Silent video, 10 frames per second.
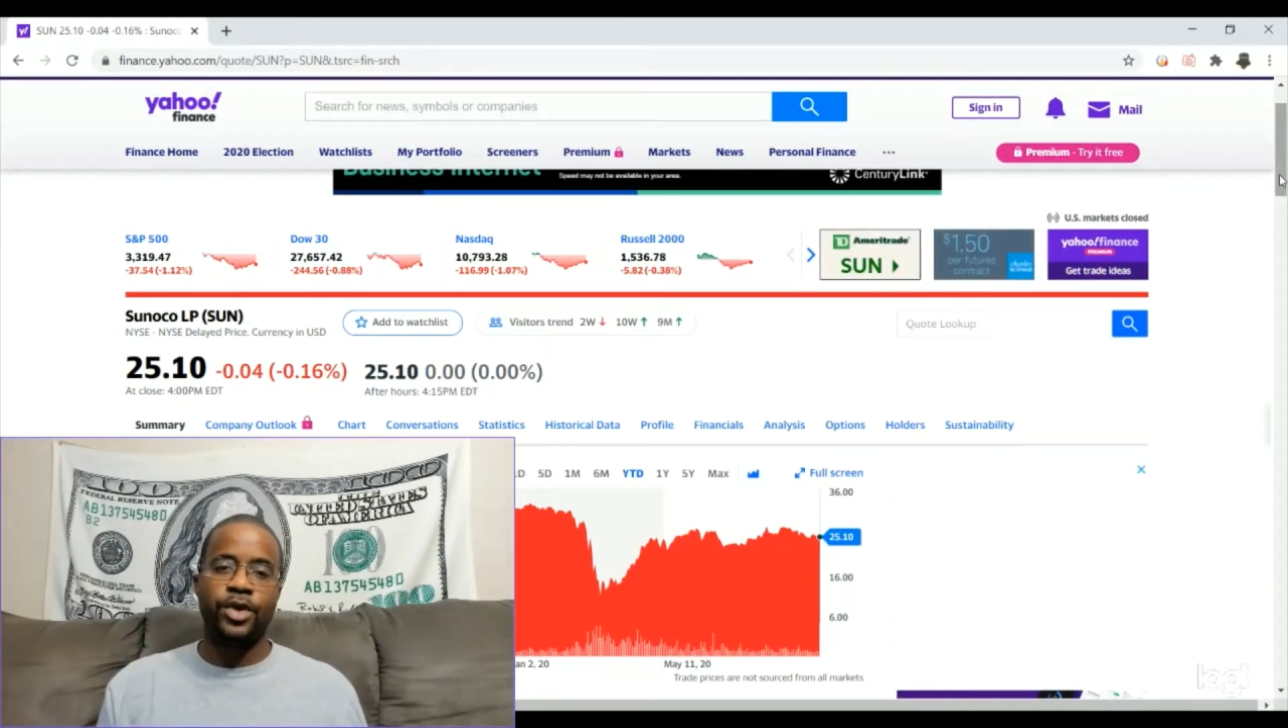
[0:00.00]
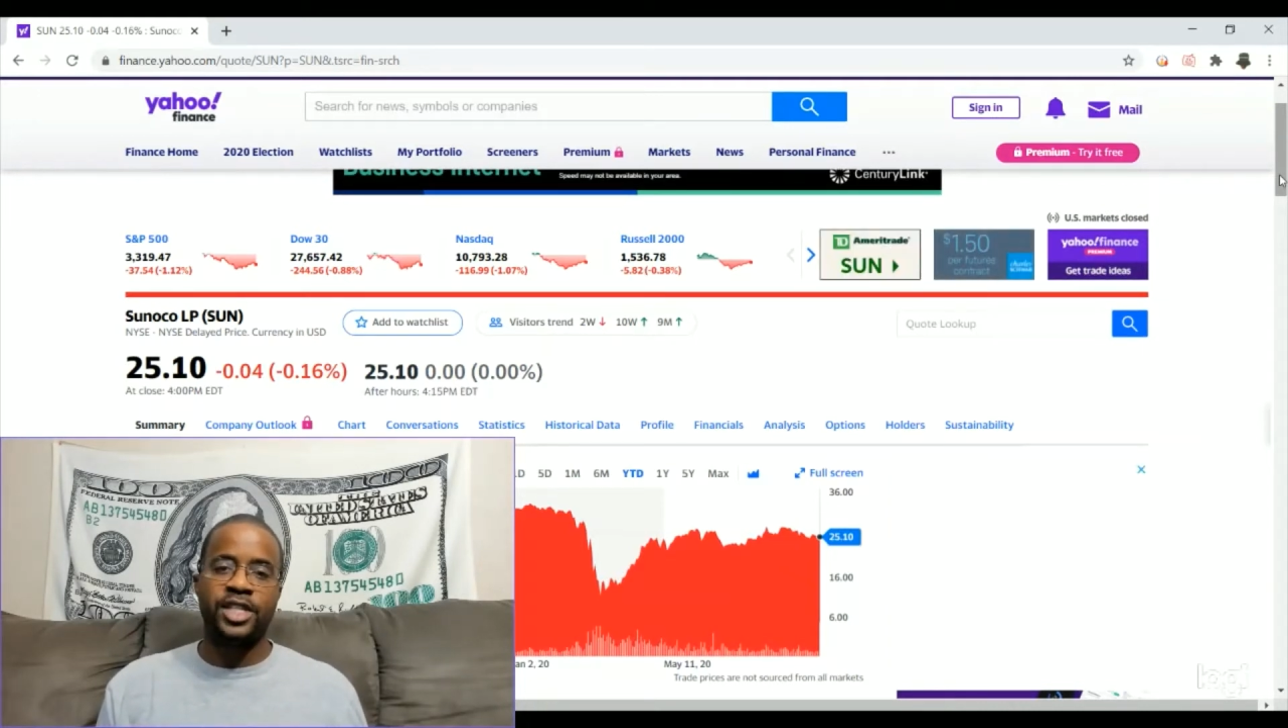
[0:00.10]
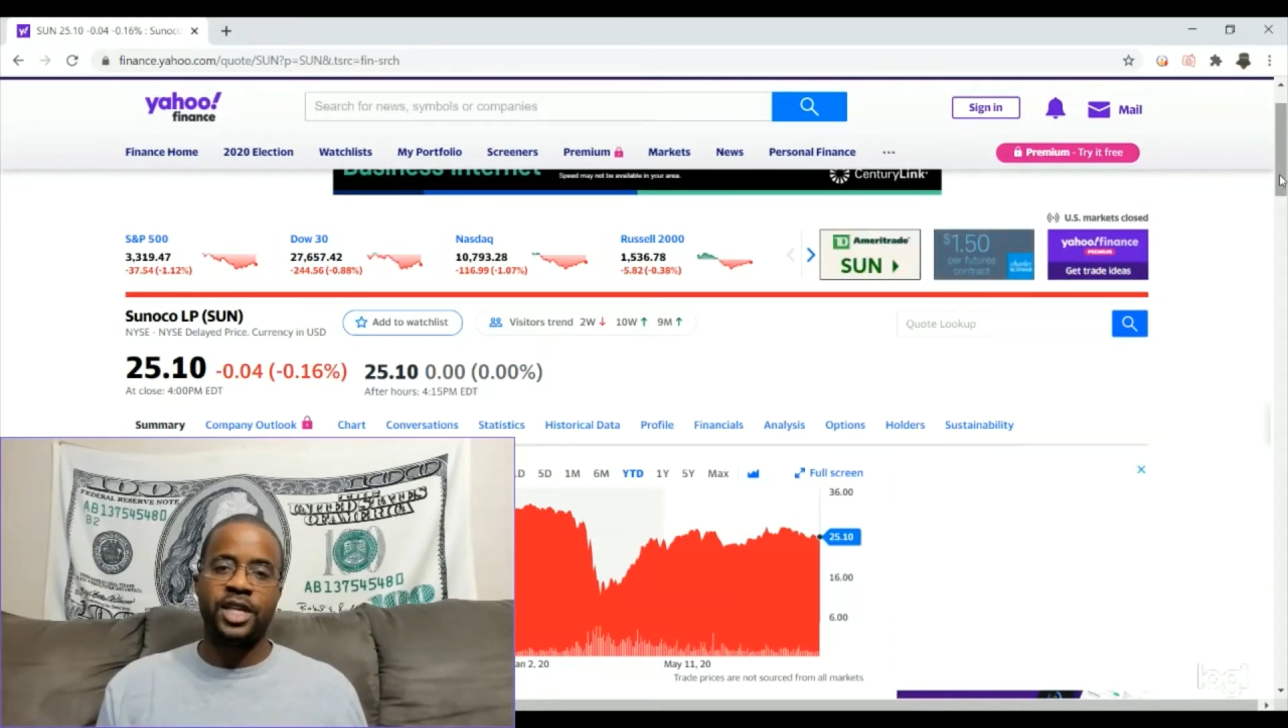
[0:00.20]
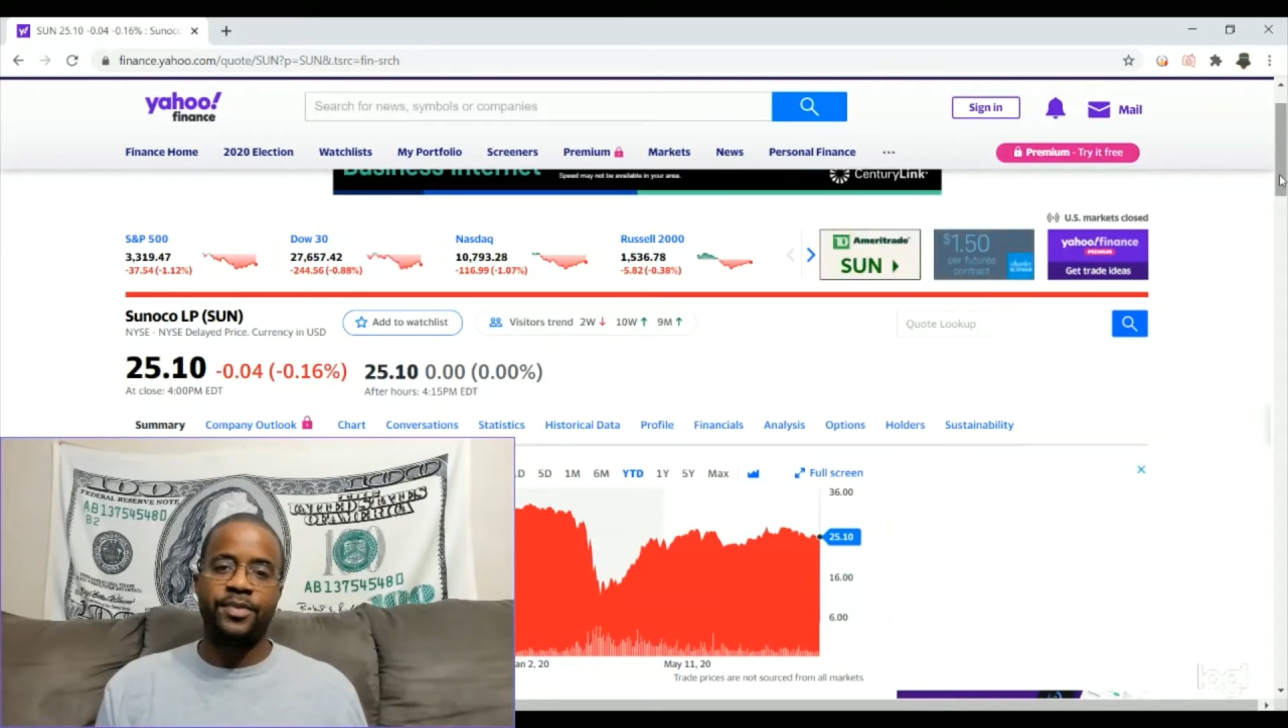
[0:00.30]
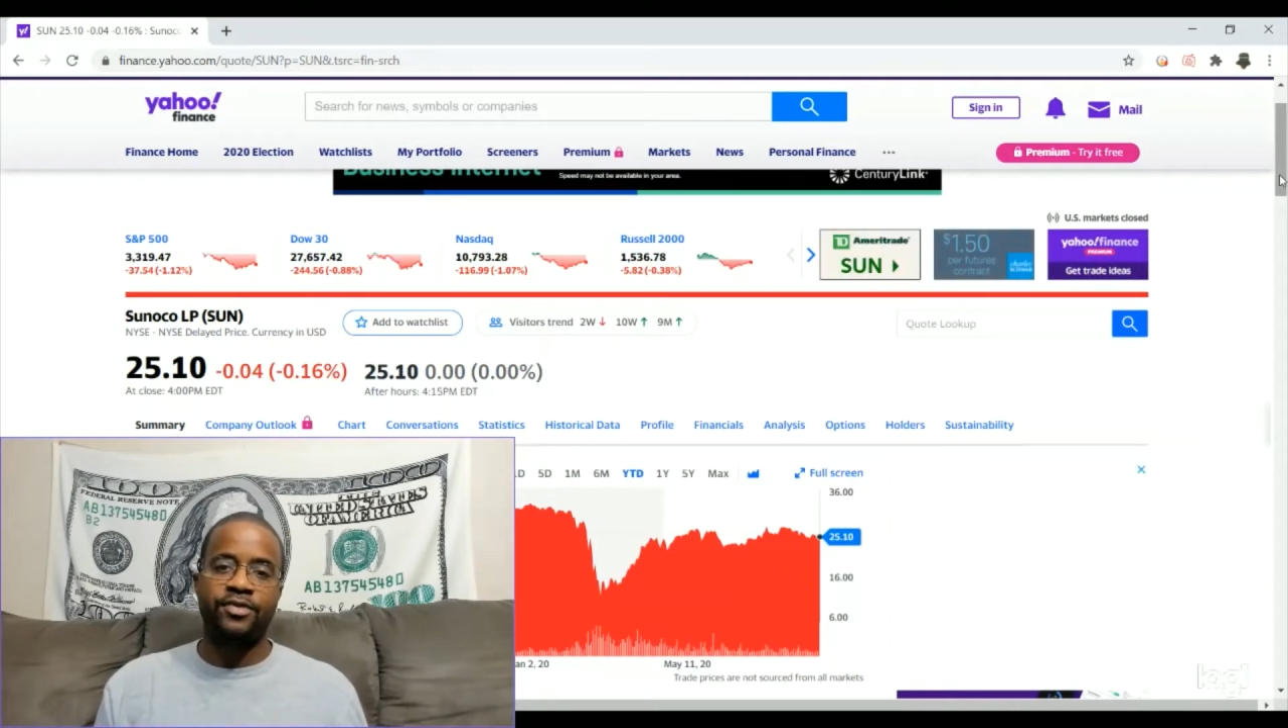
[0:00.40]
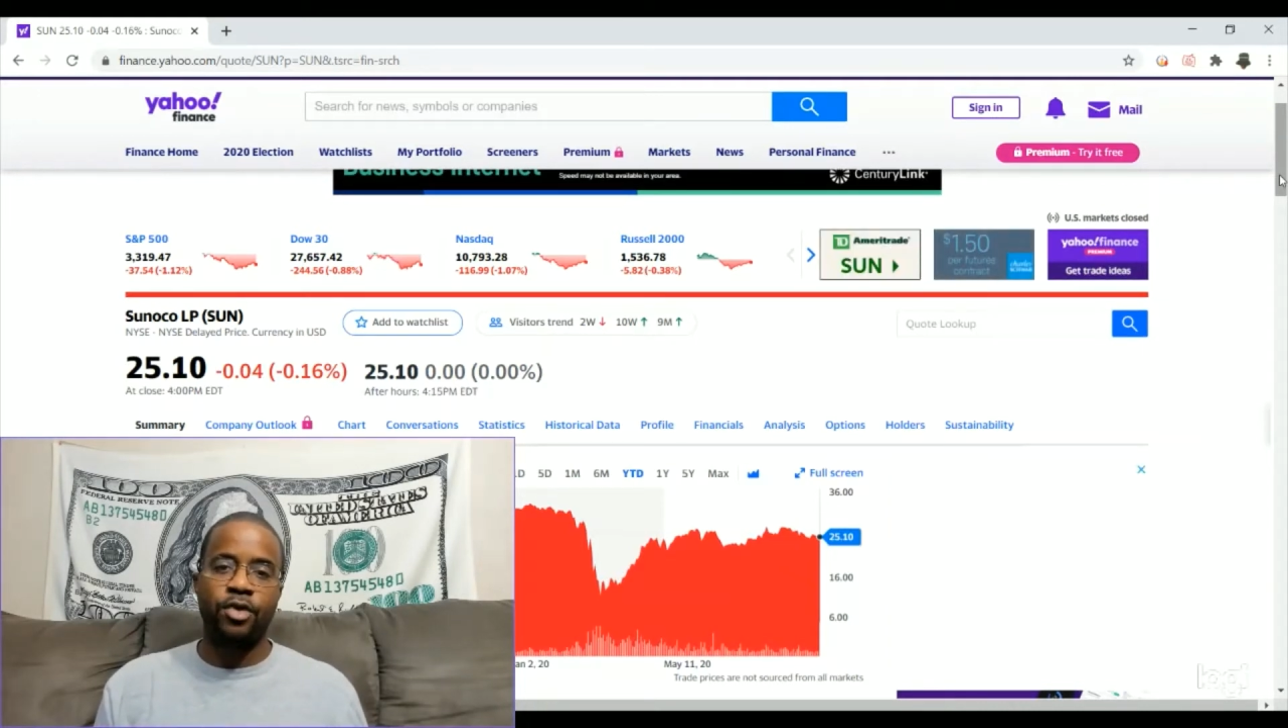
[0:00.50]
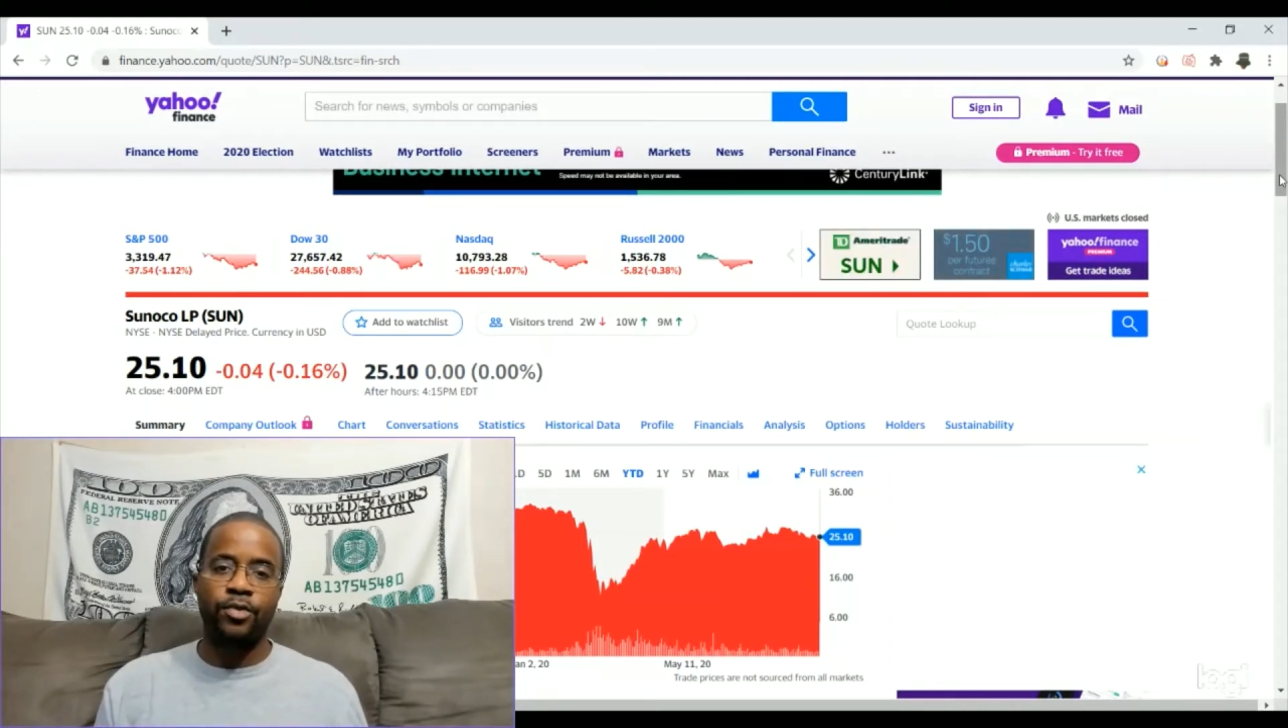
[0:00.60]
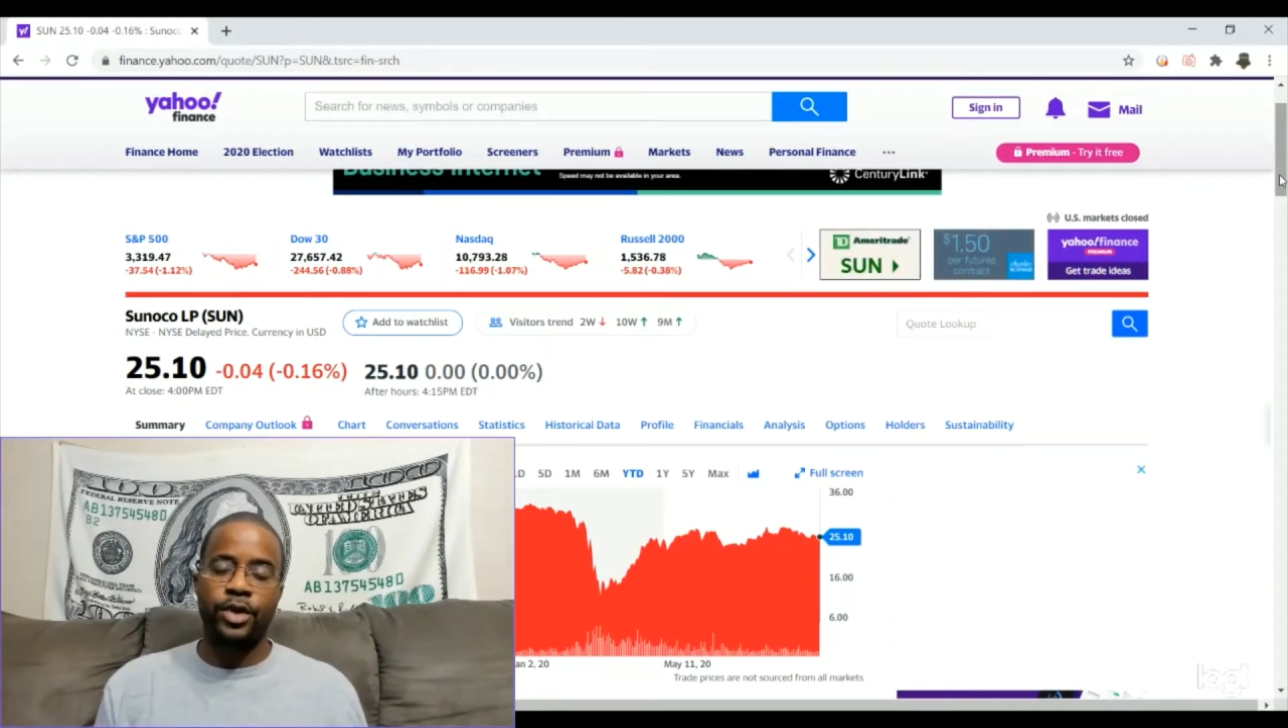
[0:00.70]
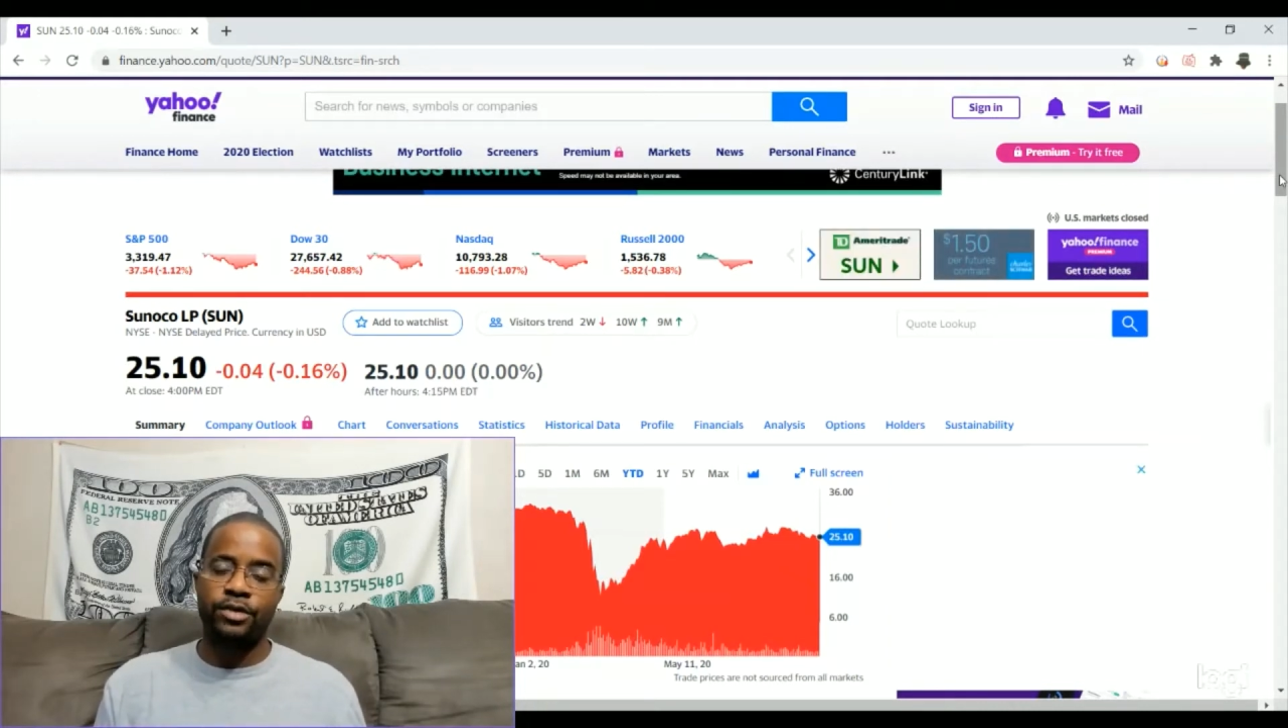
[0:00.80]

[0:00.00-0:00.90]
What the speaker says: shape, or form when a